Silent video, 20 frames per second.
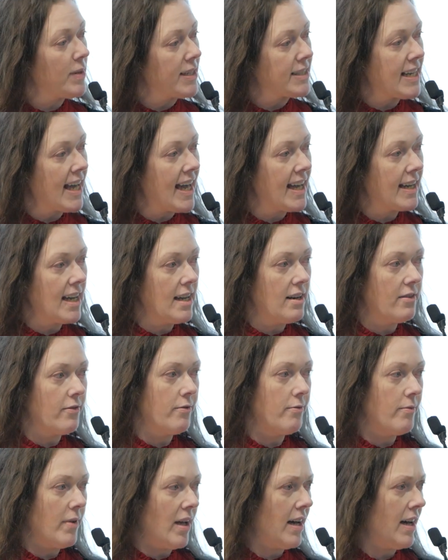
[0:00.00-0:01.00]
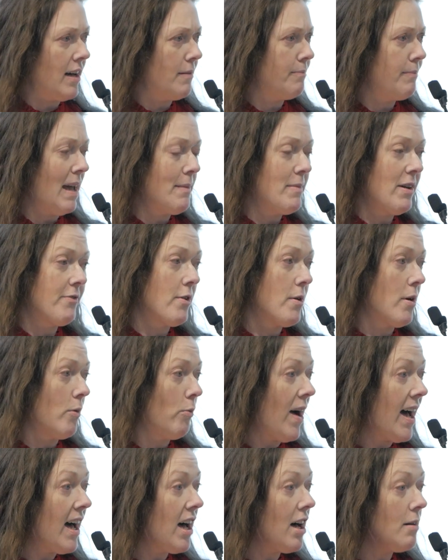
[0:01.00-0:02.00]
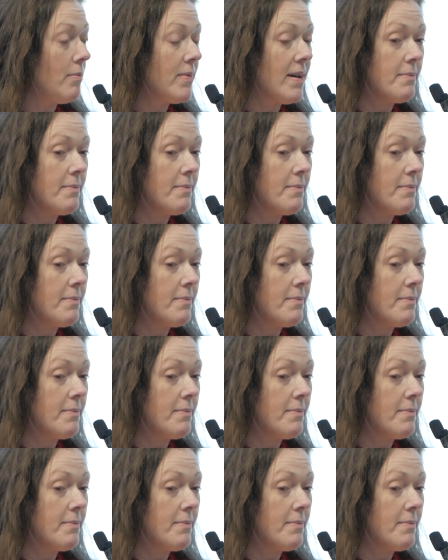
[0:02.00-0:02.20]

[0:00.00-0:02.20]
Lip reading: be taking maybe from a well,